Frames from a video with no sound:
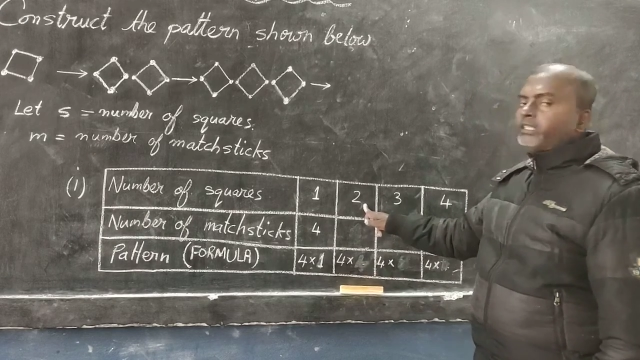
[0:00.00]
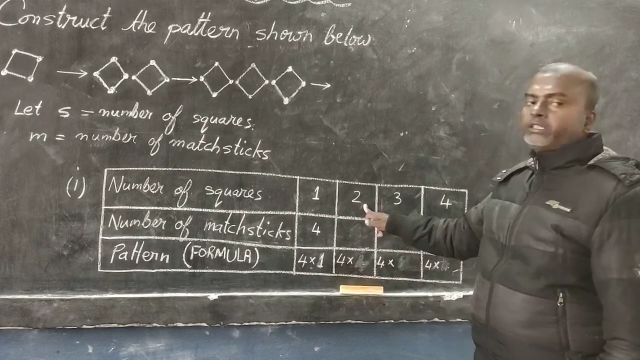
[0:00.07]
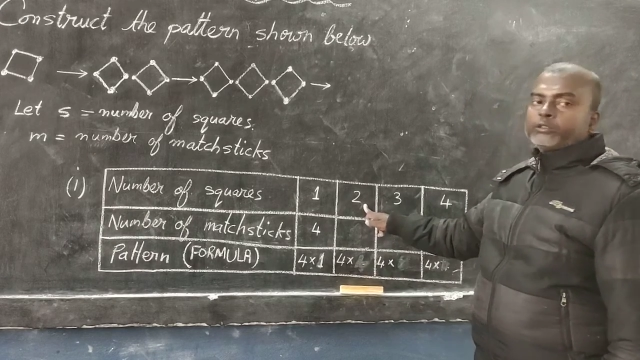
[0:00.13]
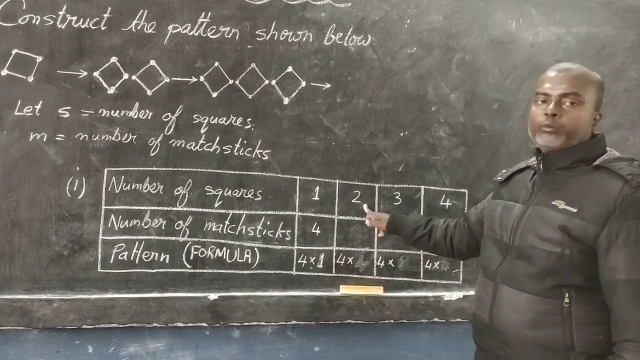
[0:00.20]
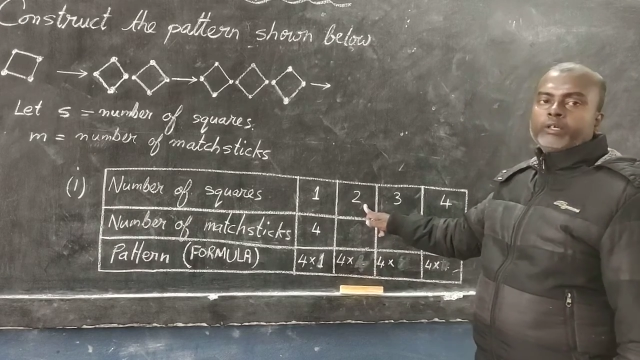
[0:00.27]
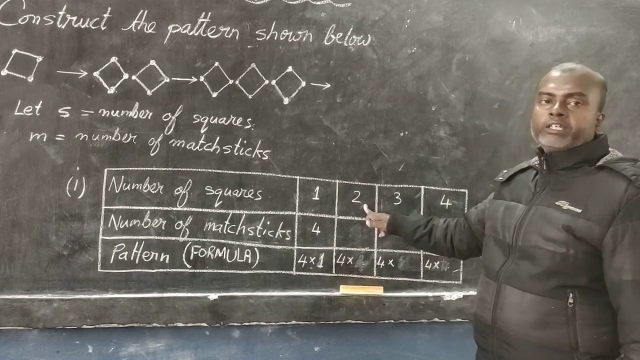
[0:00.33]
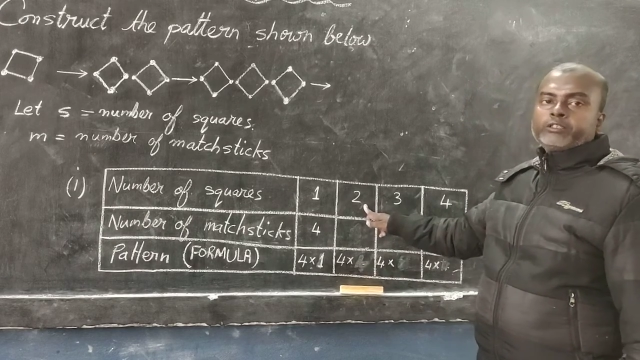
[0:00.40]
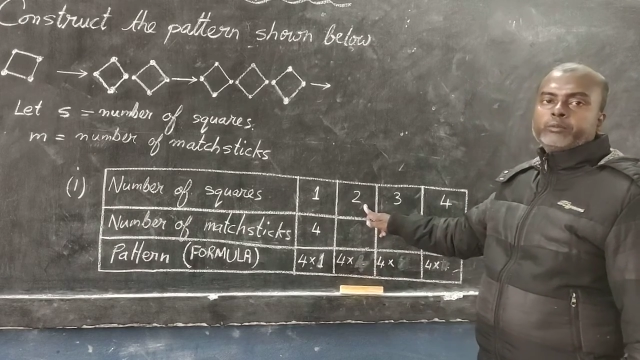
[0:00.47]
many
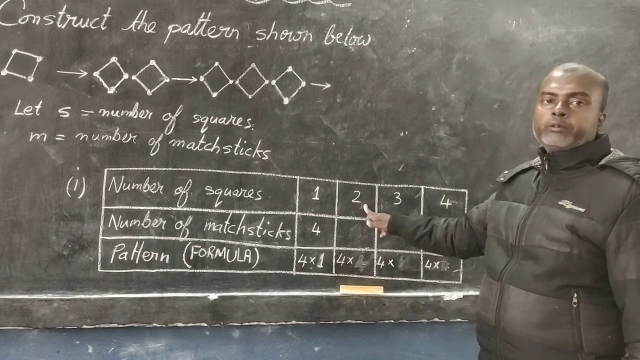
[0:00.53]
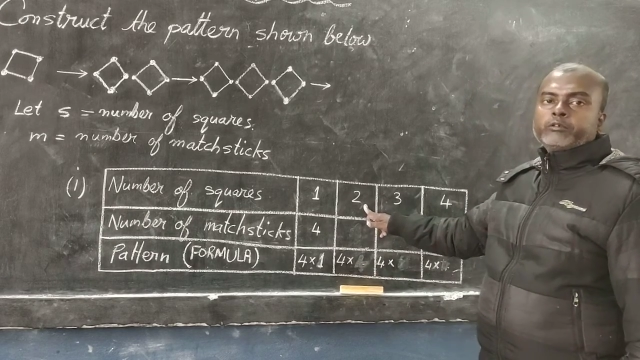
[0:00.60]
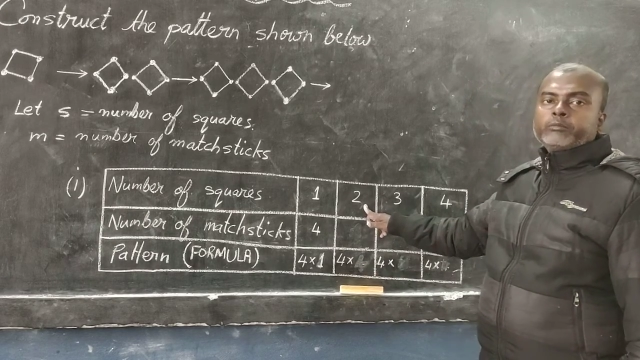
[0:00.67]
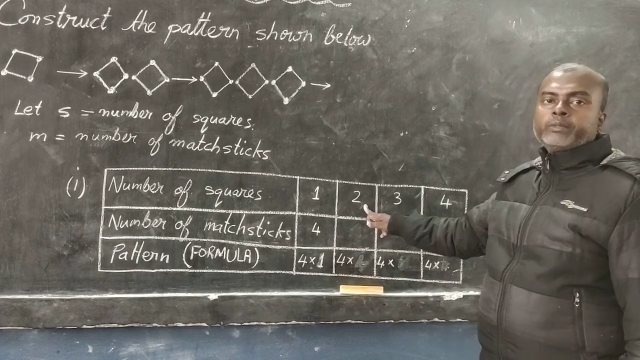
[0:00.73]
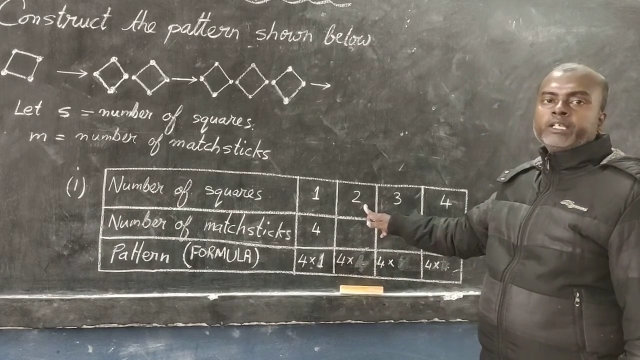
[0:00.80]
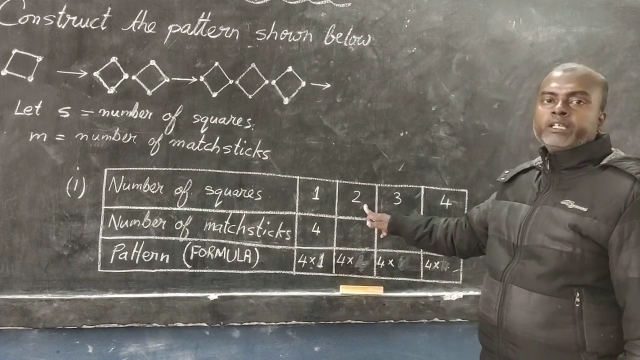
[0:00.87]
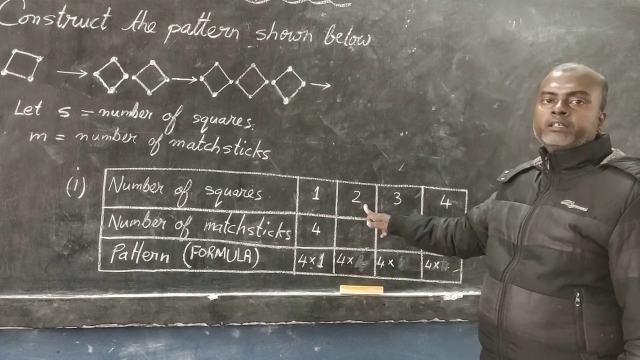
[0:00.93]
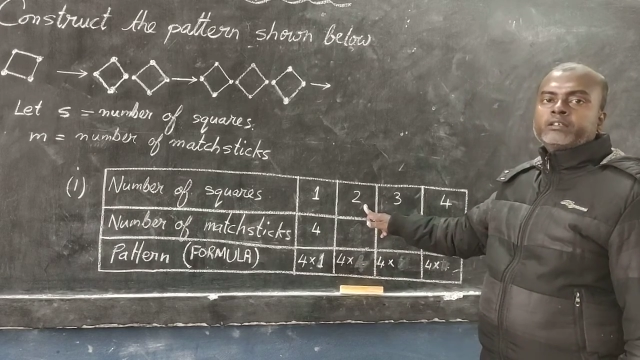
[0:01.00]
squares we have to
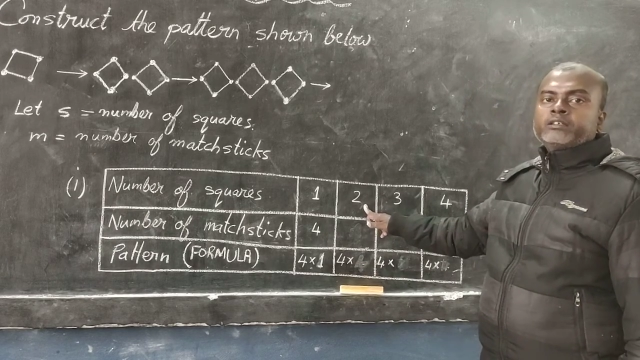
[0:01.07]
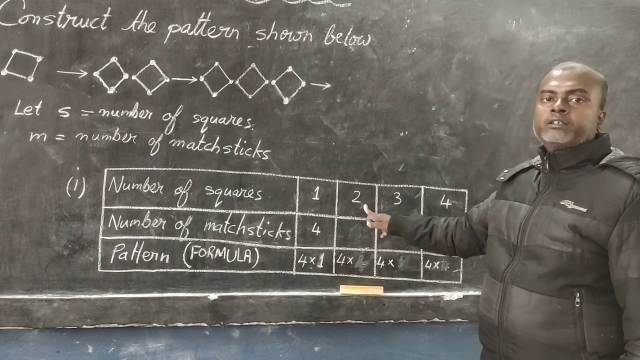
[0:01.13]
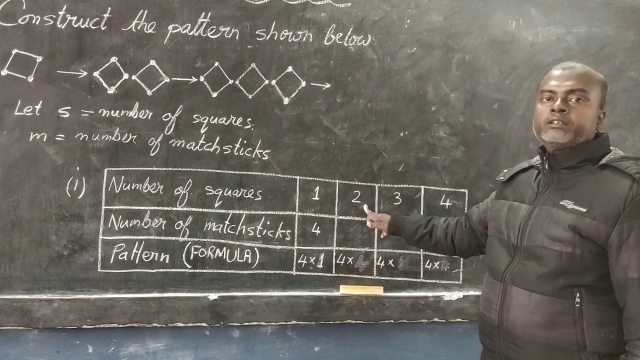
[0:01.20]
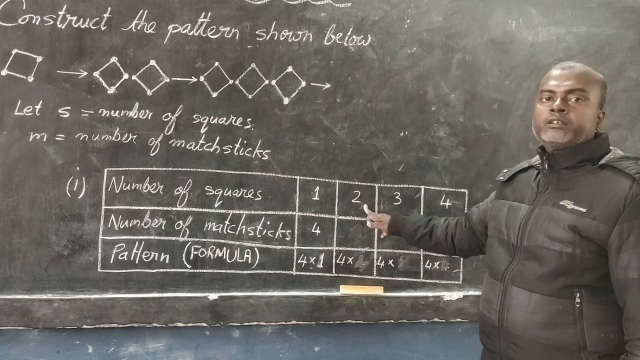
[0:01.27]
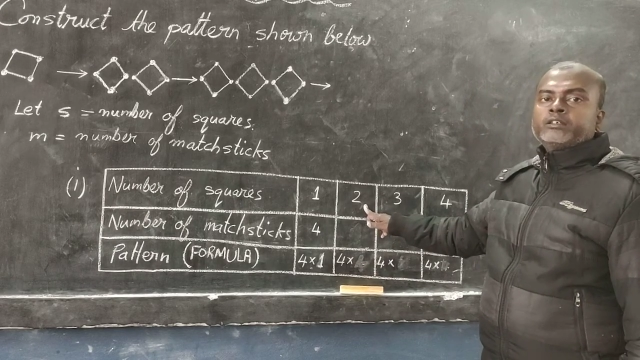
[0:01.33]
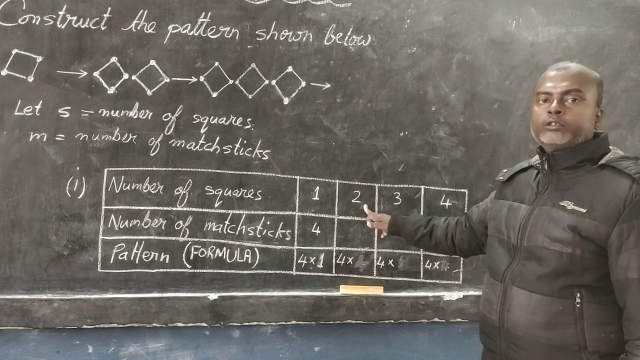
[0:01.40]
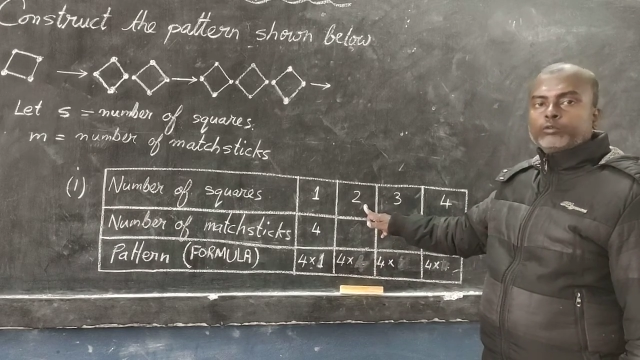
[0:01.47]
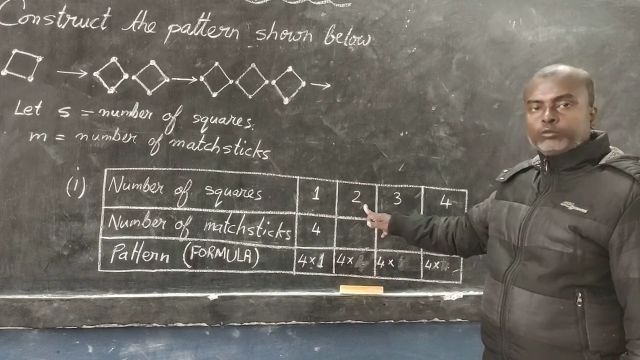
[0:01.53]
make?
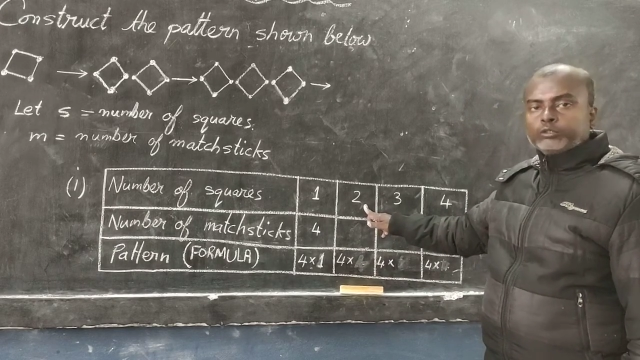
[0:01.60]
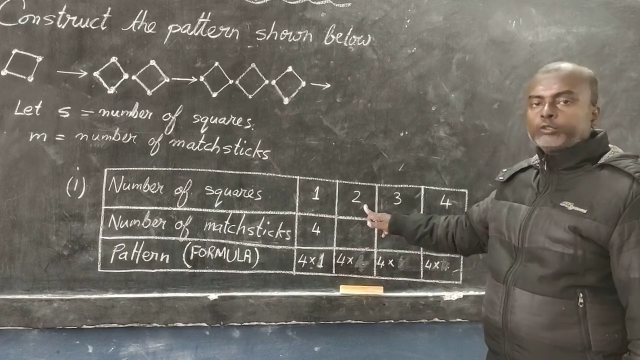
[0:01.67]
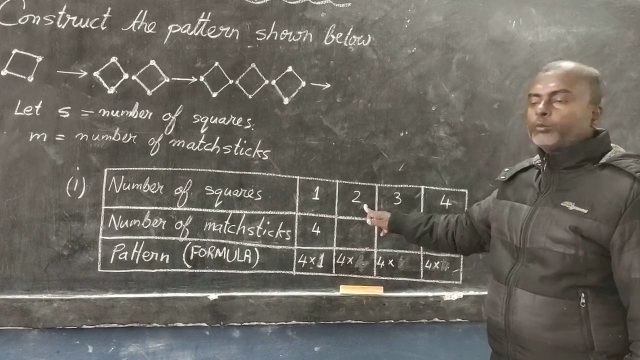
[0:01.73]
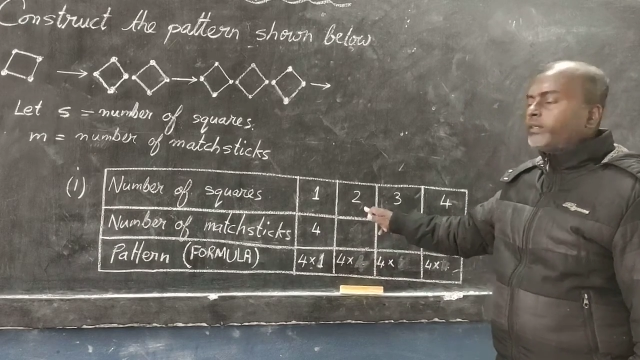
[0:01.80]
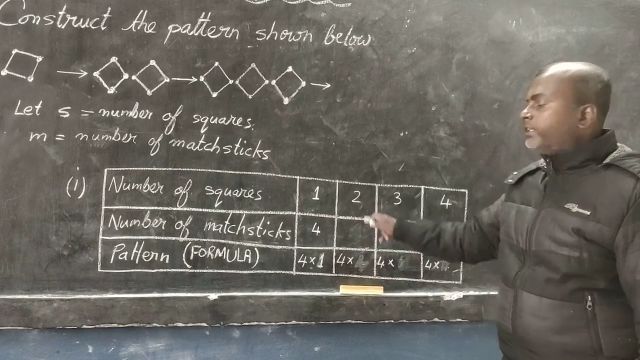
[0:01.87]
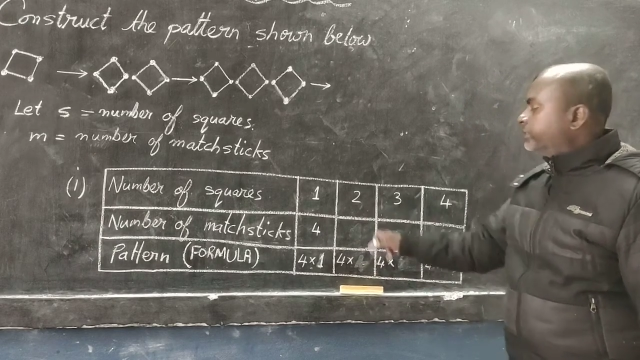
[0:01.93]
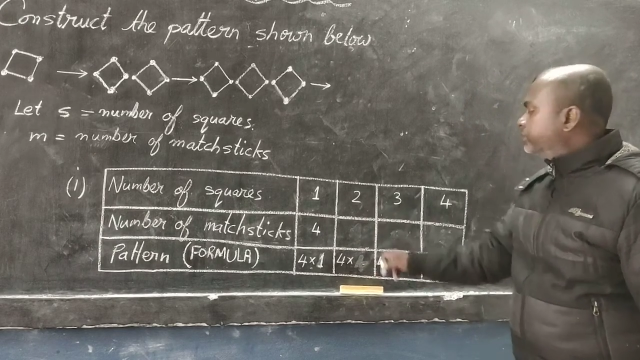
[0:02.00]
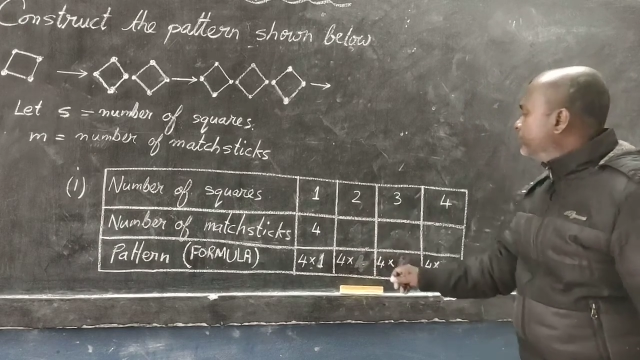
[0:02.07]
2
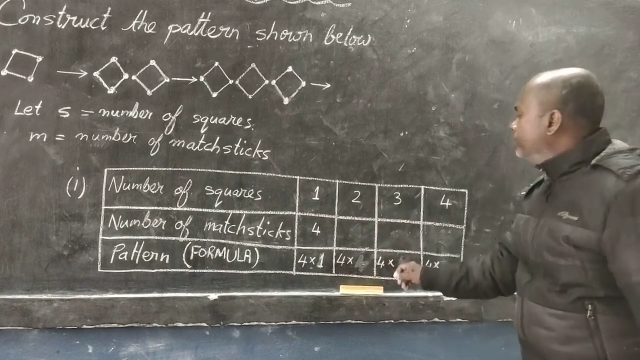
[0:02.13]
squares.